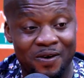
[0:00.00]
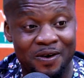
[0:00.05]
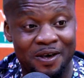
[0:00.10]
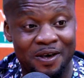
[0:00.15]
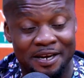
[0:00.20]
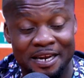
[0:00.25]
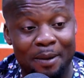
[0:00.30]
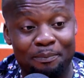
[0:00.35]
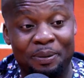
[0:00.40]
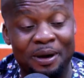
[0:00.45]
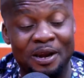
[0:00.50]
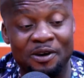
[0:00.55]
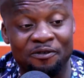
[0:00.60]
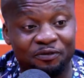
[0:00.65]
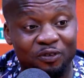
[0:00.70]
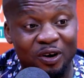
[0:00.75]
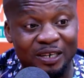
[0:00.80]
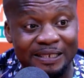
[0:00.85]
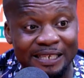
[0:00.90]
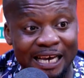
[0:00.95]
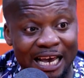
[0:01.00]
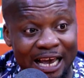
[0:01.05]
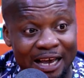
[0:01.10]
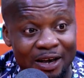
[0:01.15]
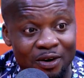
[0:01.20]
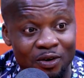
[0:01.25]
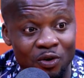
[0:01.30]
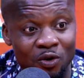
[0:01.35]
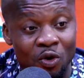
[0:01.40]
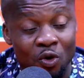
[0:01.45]
Then penny for say,
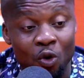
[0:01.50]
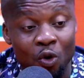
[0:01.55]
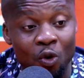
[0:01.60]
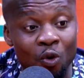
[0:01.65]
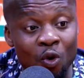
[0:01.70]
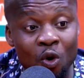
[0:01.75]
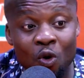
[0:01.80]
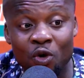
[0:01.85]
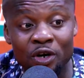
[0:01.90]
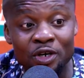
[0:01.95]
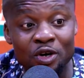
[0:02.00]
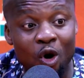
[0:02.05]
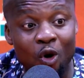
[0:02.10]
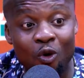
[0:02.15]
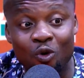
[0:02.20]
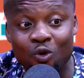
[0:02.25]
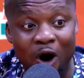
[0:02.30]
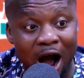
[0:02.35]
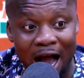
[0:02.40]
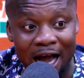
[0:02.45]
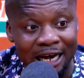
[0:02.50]
who knew who?